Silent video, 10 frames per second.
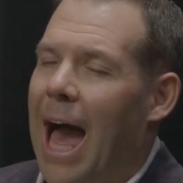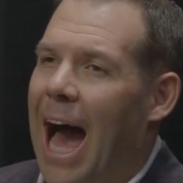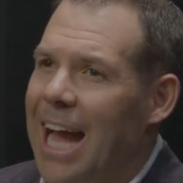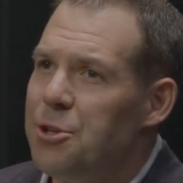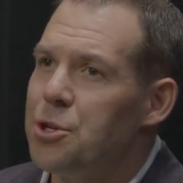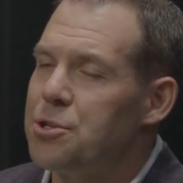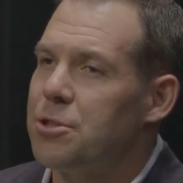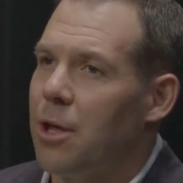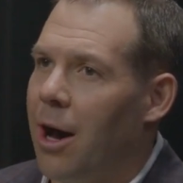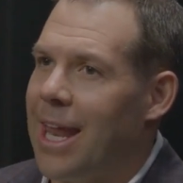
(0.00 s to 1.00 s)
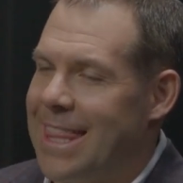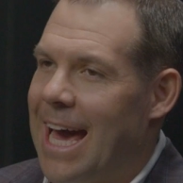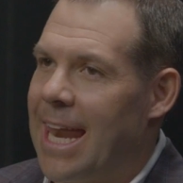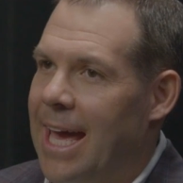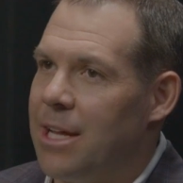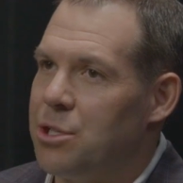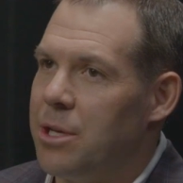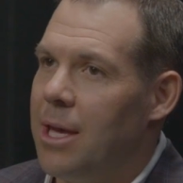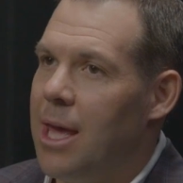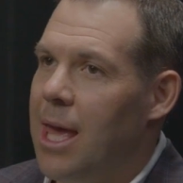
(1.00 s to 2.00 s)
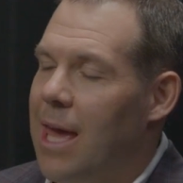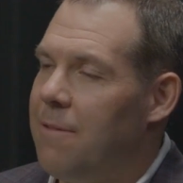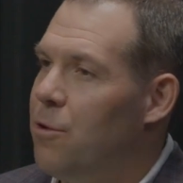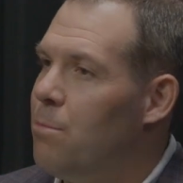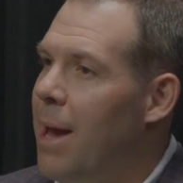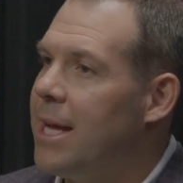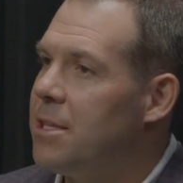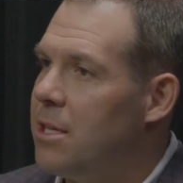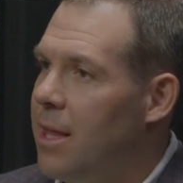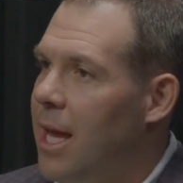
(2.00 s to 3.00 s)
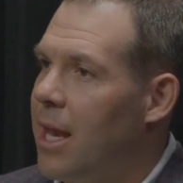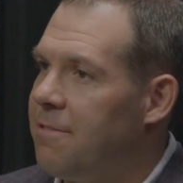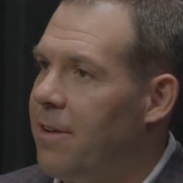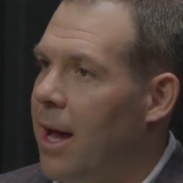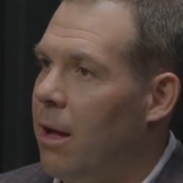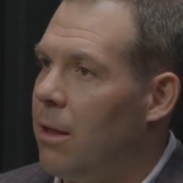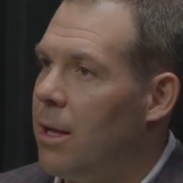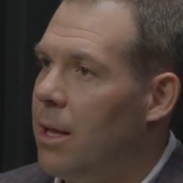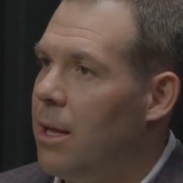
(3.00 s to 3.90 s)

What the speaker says: I just thought at that age, if you make it to the NFL,